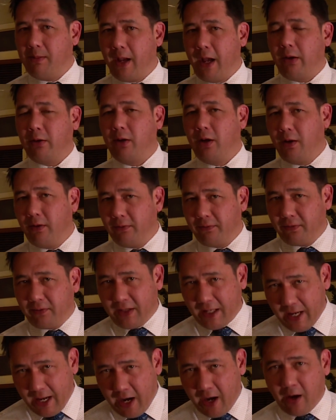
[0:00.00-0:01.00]
amount
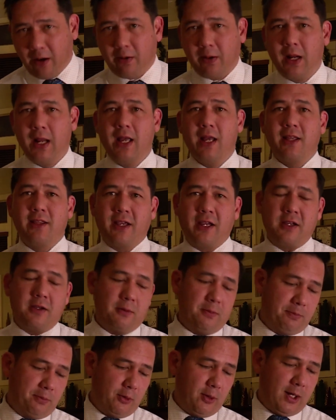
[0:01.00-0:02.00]
of the air that
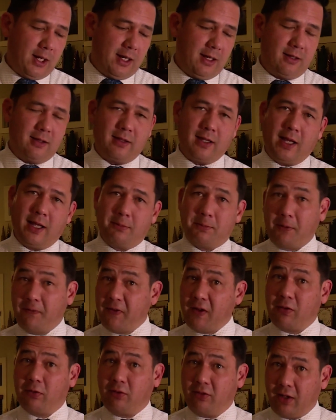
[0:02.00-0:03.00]
you breathe. And
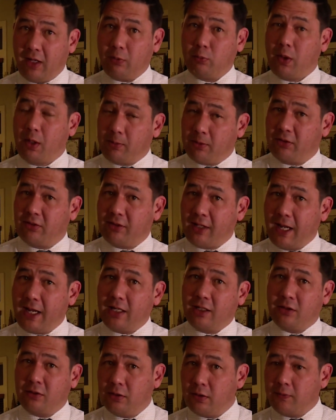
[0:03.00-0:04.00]
professors at Weber
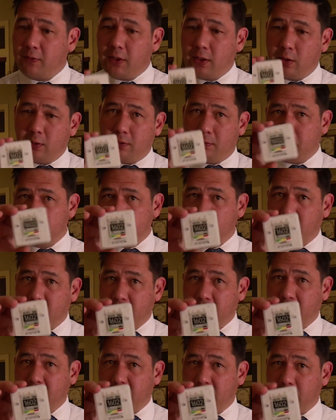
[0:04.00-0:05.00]
State and UVU have been
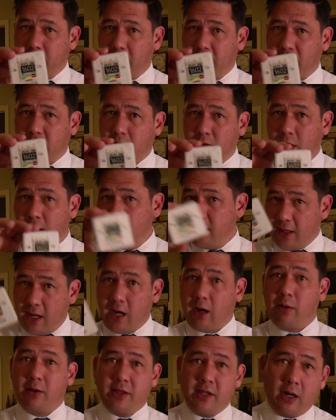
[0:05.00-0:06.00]
using this to measure
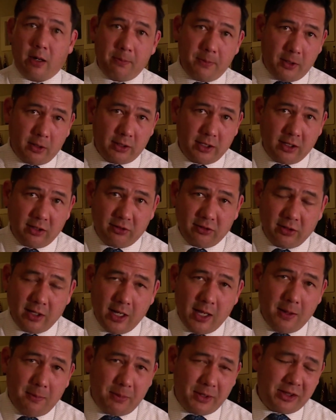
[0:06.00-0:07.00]
the air in their buildings.
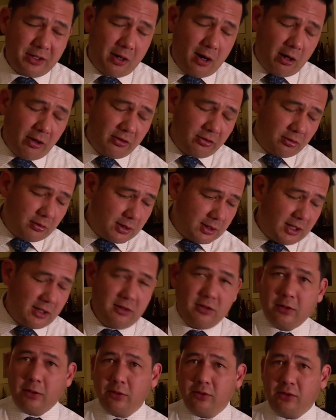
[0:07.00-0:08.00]
But there are certain
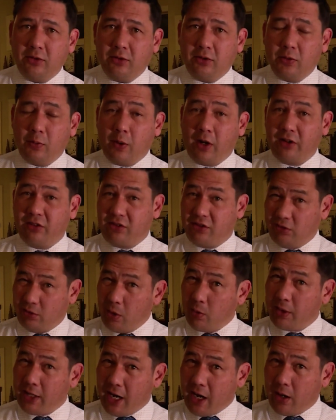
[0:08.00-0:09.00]
things you can do to watch
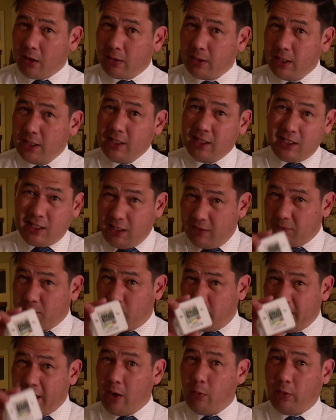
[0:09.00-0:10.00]
your own air,
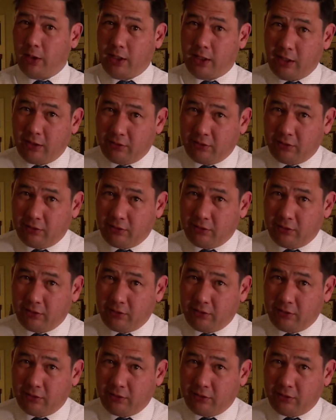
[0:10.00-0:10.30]
even without one of